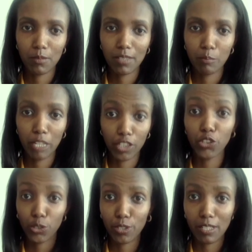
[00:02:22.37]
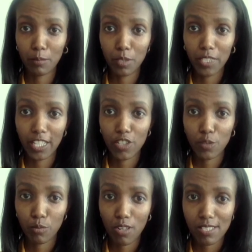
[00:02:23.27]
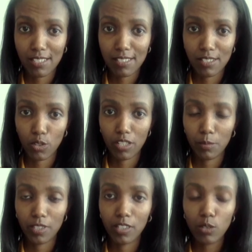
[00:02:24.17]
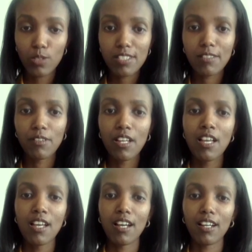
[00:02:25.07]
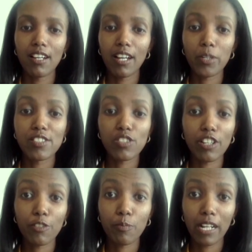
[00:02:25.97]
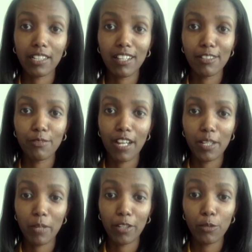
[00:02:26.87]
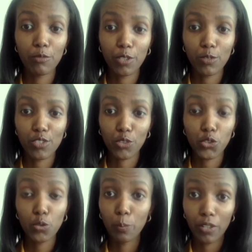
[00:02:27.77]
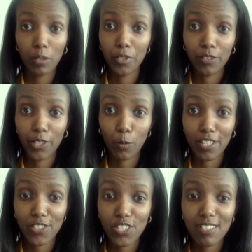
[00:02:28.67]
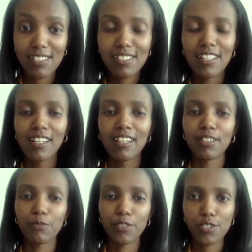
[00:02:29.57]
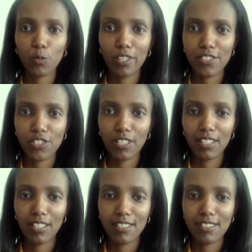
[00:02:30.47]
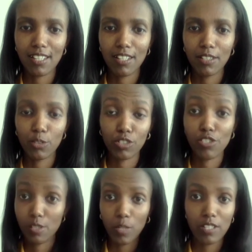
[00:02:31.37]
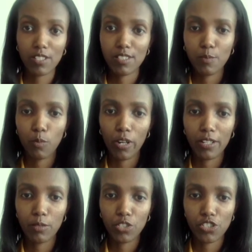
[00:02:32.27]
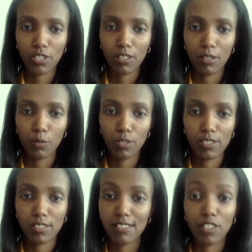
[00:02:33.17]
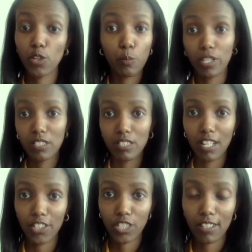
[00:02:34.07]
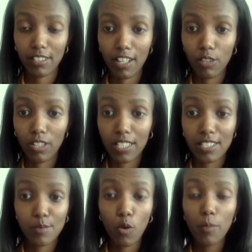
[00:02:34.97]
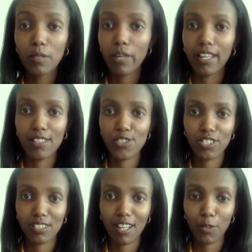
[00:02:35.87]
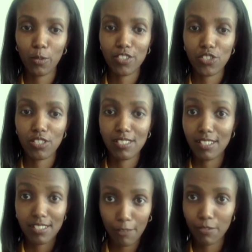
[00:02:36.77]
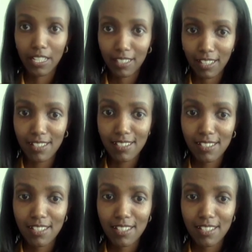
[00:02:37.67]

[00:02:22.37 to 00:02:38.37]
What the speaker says: making sure the implementation process is credible and inclusive. I want to start off by clarifying my own views on two preliminary questions. The first question is Dr. Samir's point, which was, does Ethiopia need a national dialogue at this moment? My answer to that question is a definite yes.